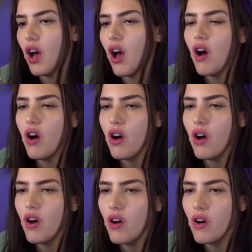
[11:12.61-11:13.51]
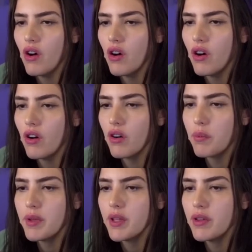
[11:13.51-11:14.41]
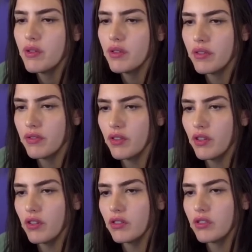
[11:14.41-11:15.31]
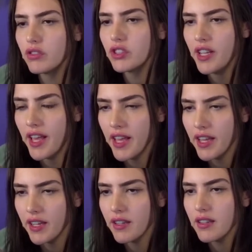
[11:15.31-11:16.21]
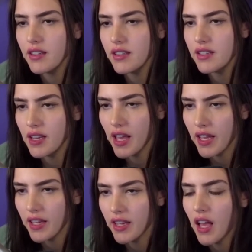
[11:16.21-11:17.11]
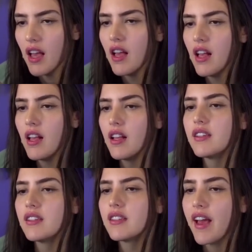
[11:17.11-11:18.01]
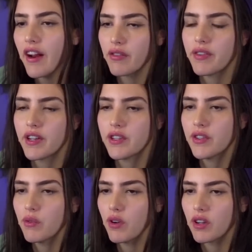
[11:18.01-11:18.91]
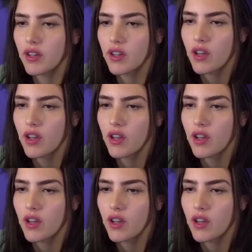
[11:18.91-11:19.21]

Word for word: Oh, beautiful. Take, take, sacrifice your rook.